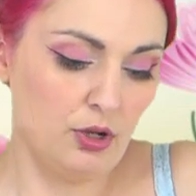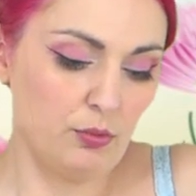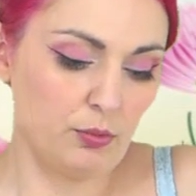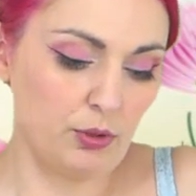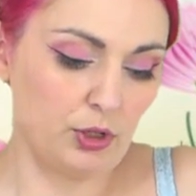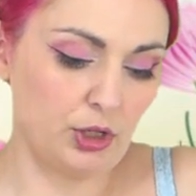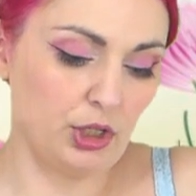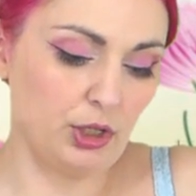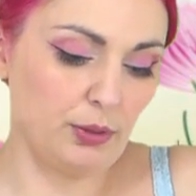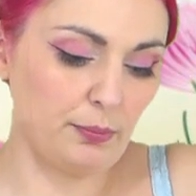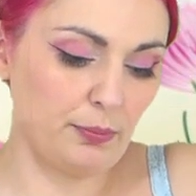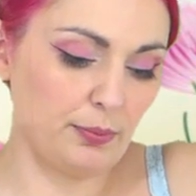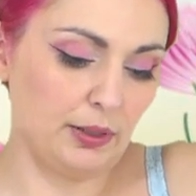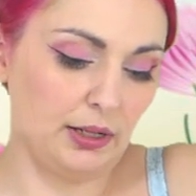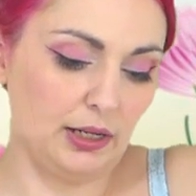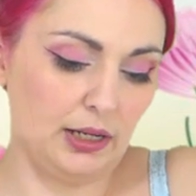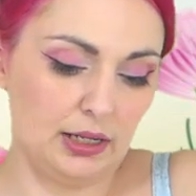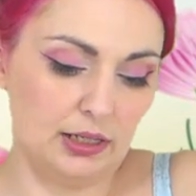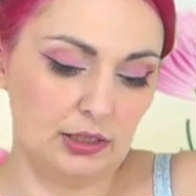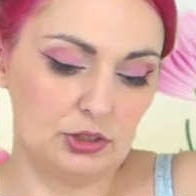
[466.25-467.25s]
We're going to
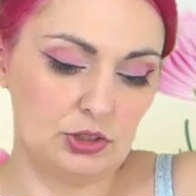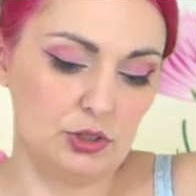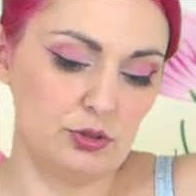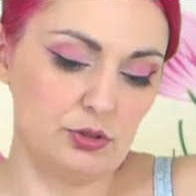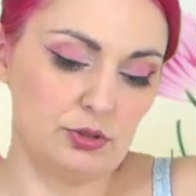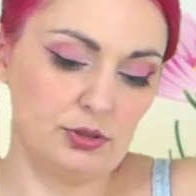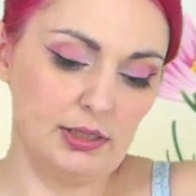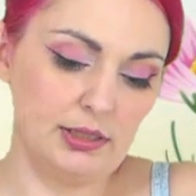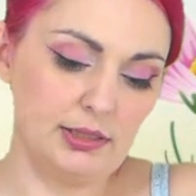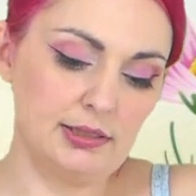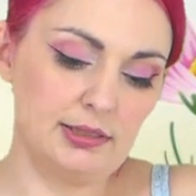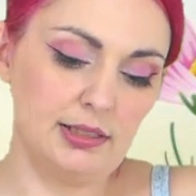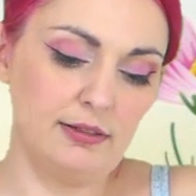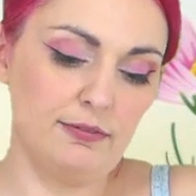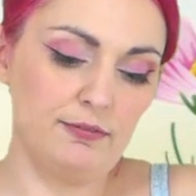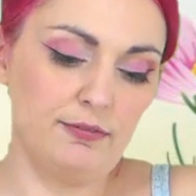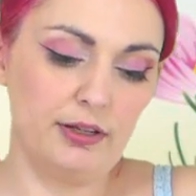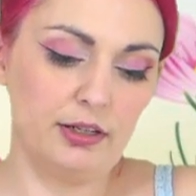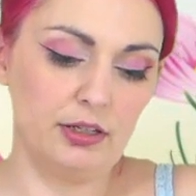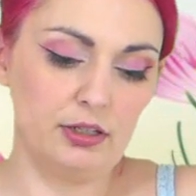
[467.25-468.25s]
do 16
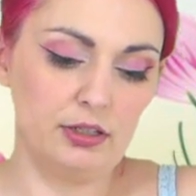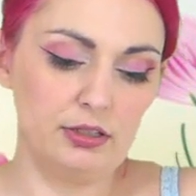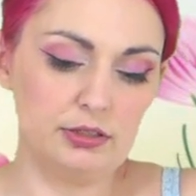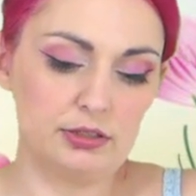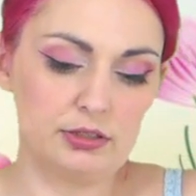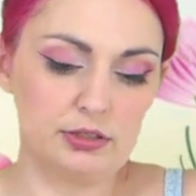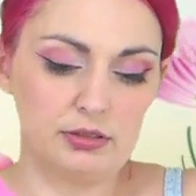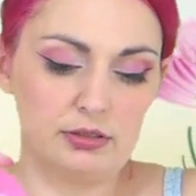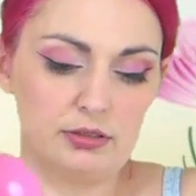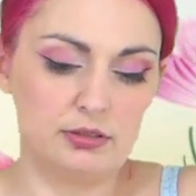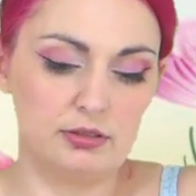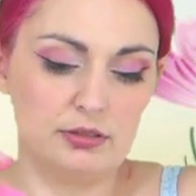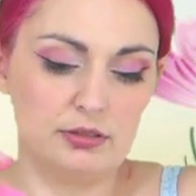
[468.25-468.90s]
fingers.